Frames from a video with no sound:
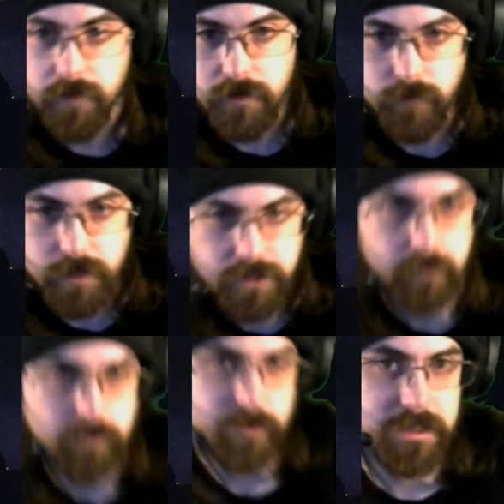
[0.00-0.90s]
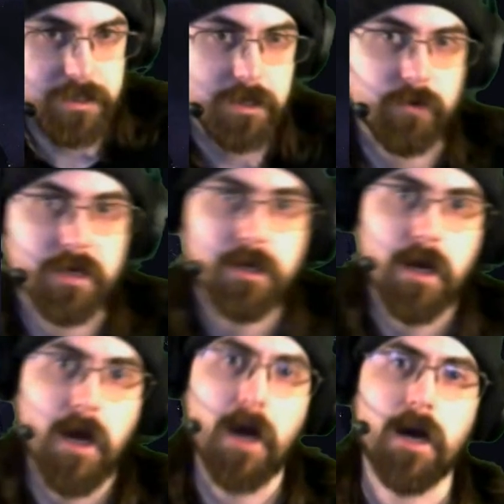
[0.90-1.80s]
I'll wait a couple of minutes anyway.
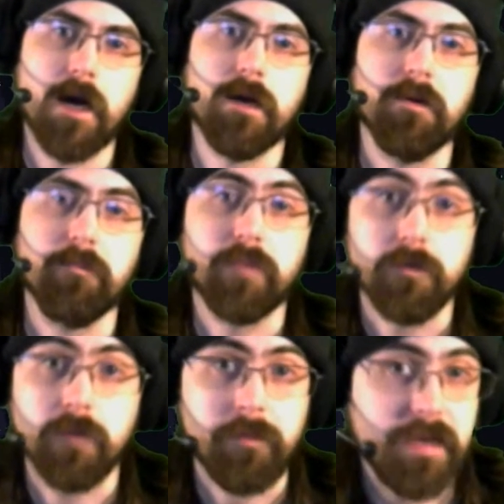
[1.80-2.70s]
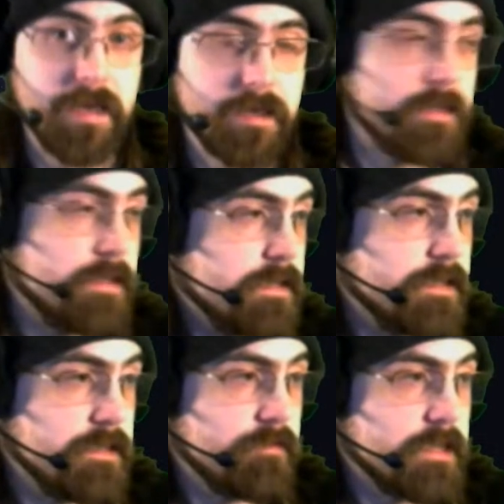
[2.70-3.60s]
But my plan
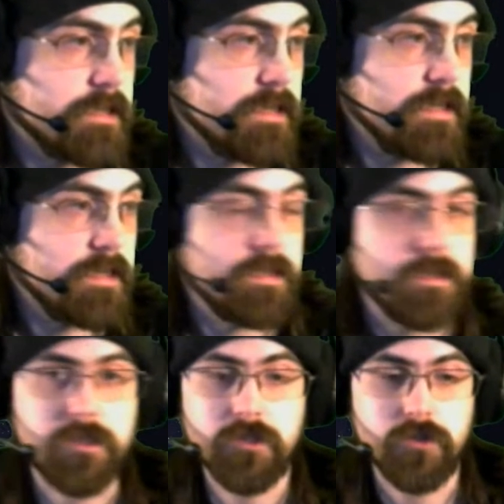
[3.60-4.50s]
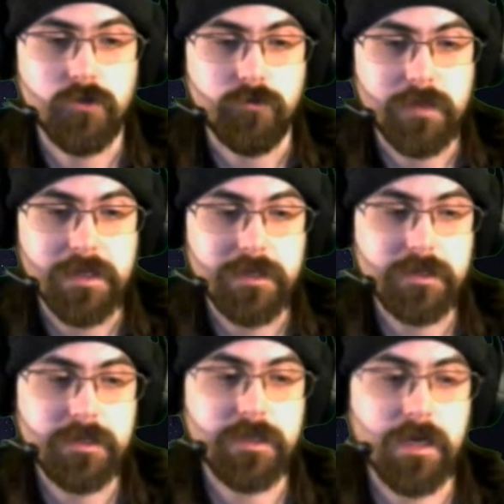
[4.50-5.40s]
this evening is to
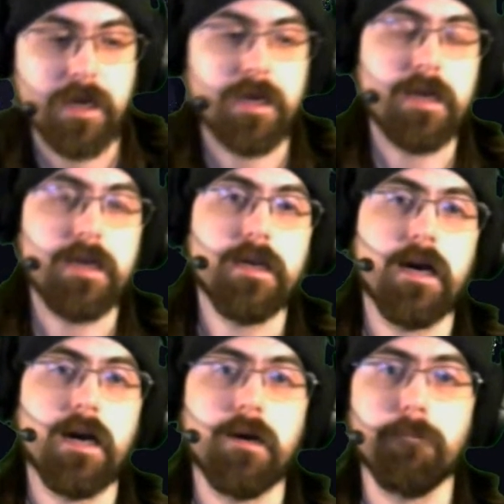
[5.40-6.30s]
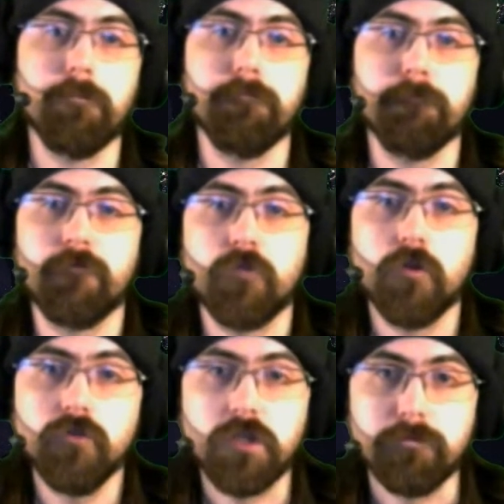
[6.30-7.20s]
mix a
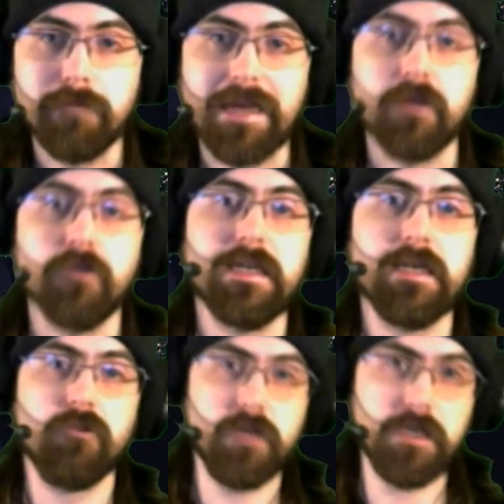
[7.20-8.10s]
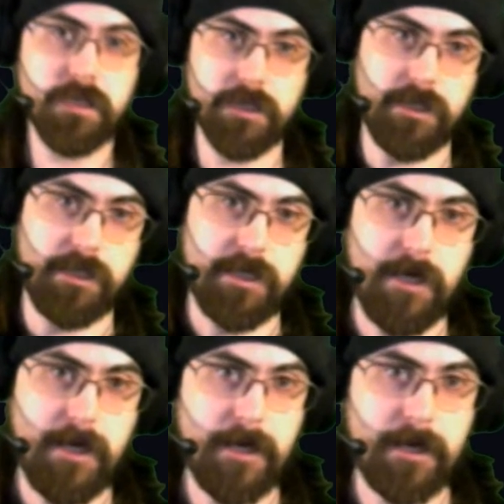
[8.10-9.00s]
frozen mango daiquiri,
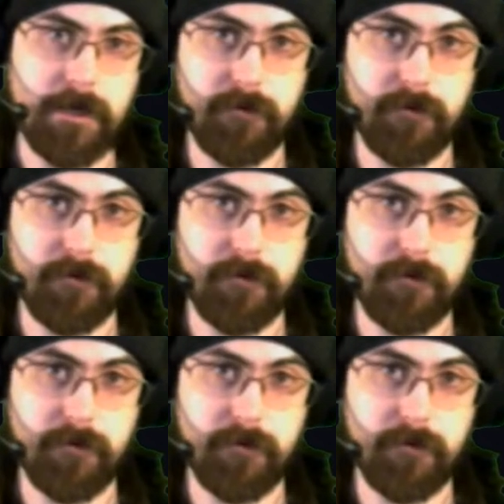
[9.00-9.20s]
uh,